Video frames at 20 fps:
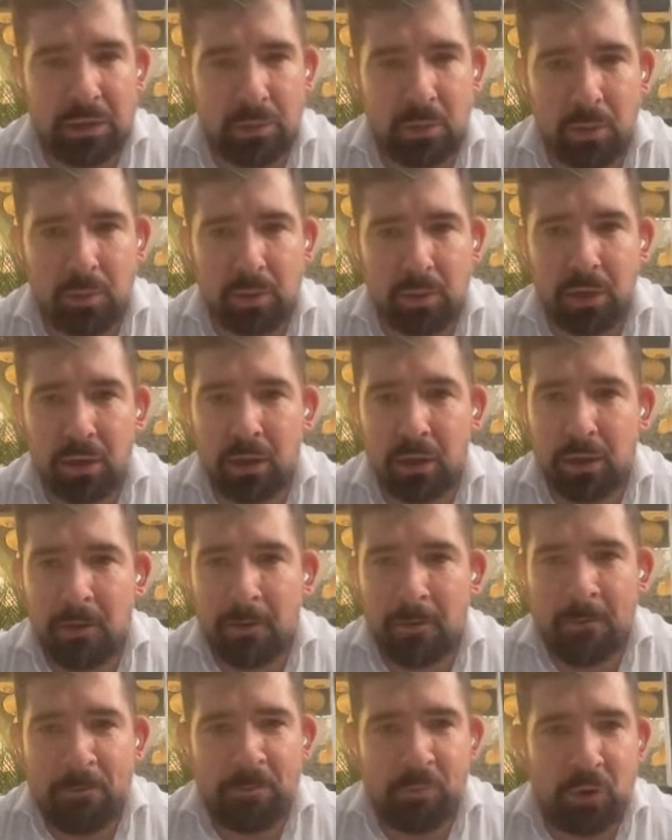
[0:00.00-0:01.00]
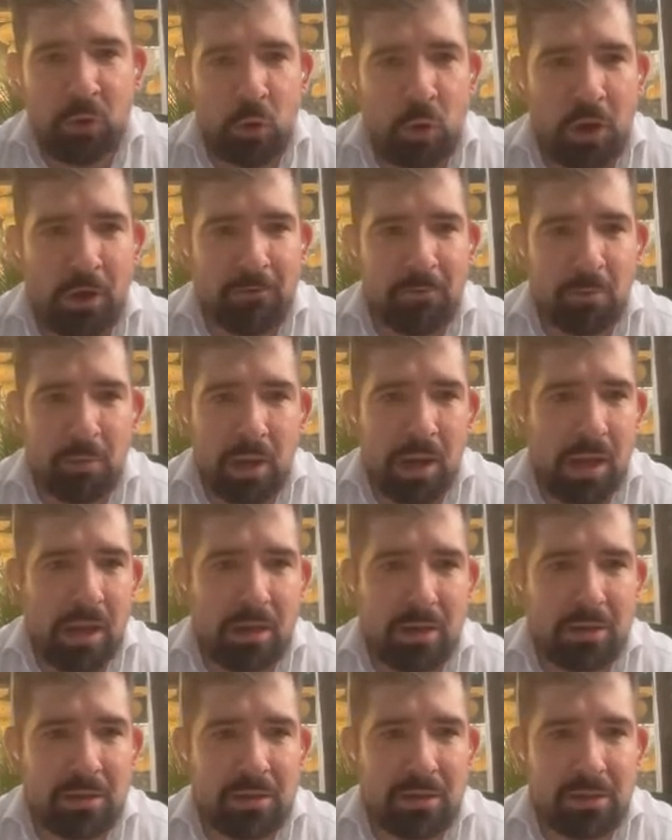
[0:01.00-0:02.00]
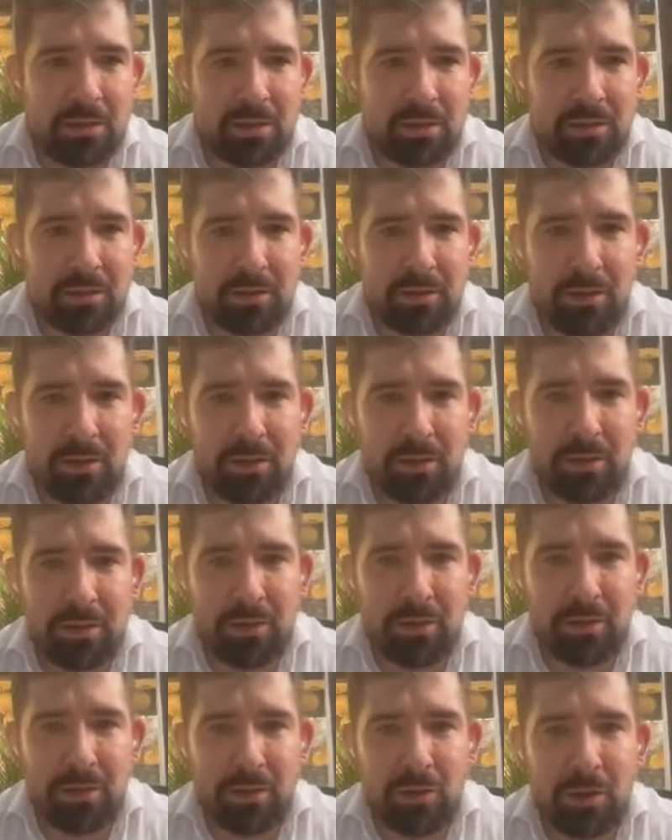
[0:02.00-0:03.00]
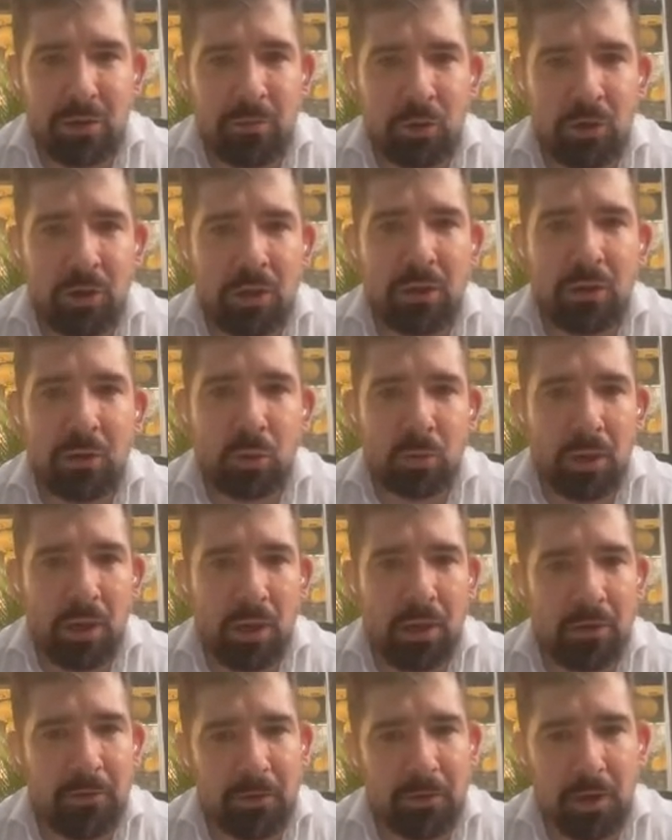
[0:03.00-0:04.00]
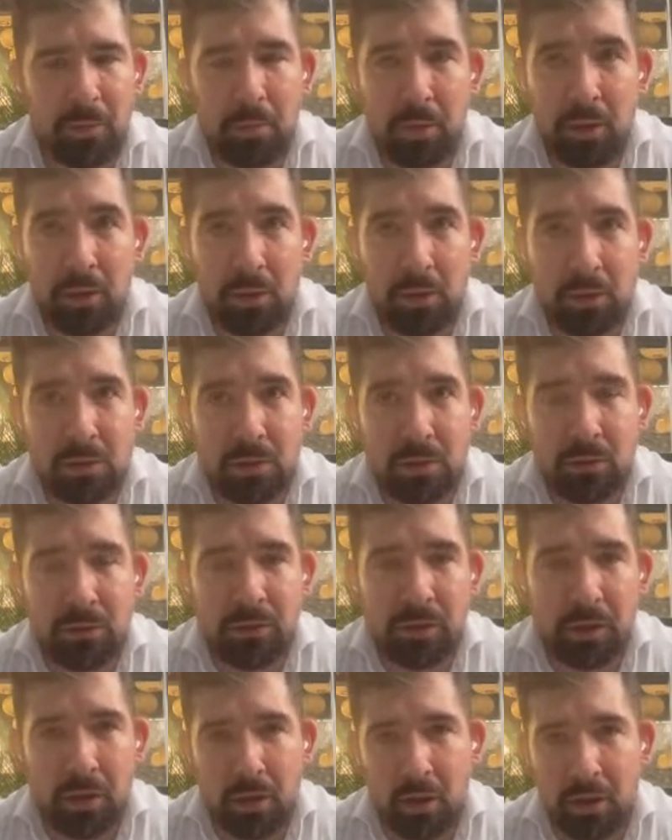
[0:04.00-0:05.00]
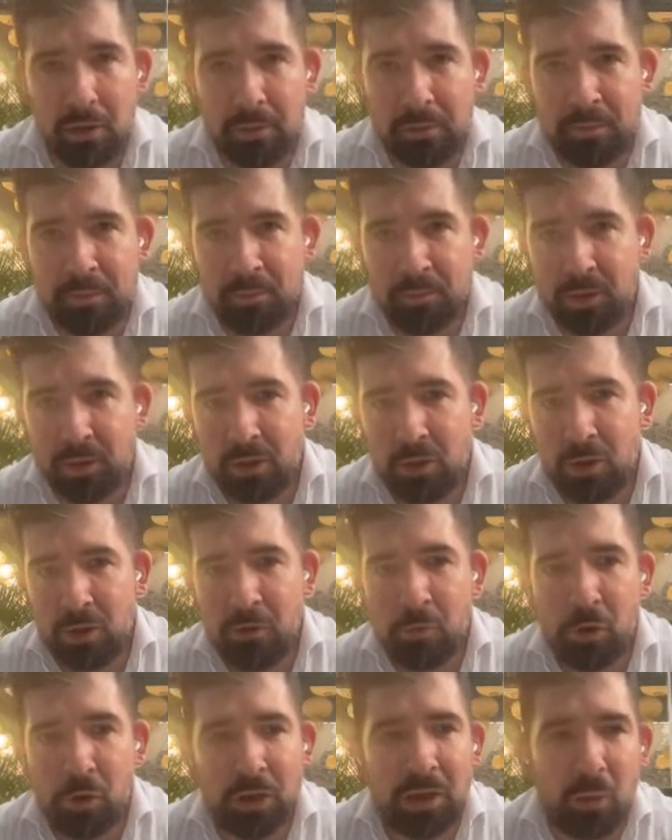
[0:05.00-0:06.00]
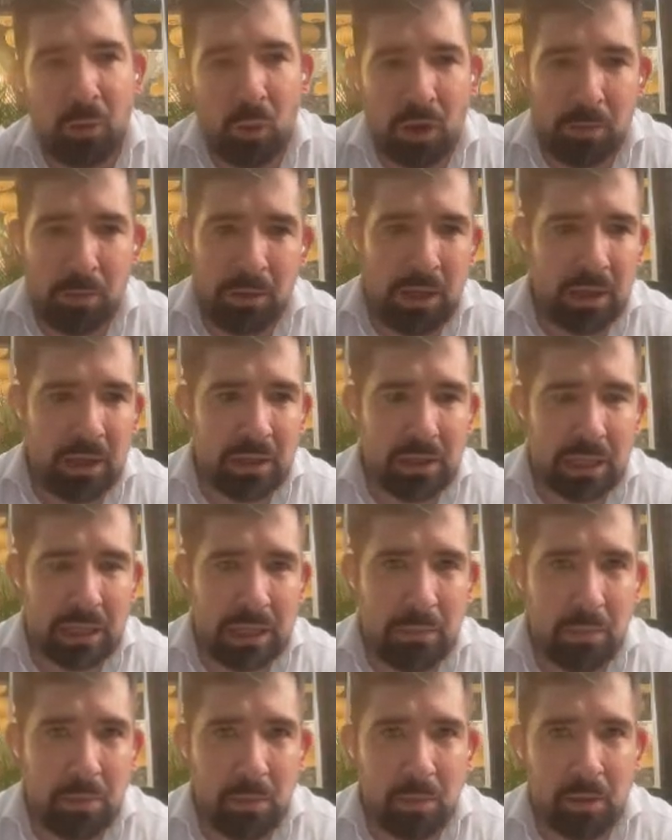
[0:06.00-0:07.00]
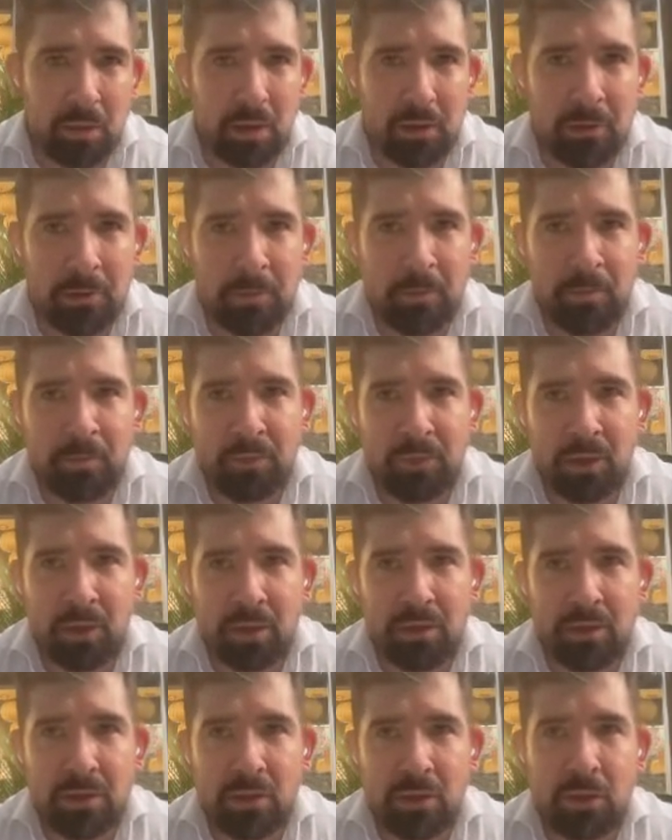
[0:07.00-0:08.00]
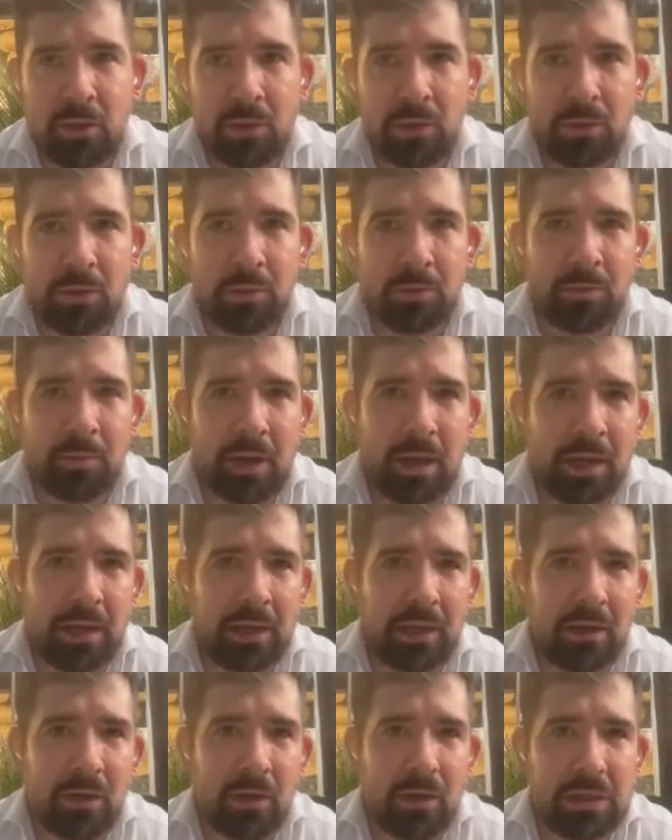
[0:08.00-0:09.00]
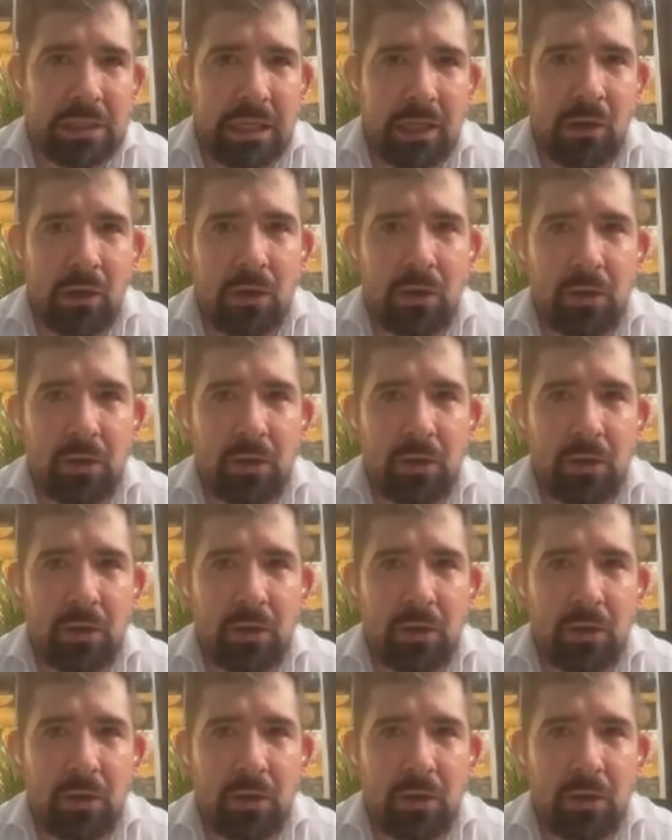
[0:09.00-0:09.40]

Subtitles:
Japanese people. You have millions. You have more than 2 million Filipinos over here. We have more than 1 million Thai people. So I can call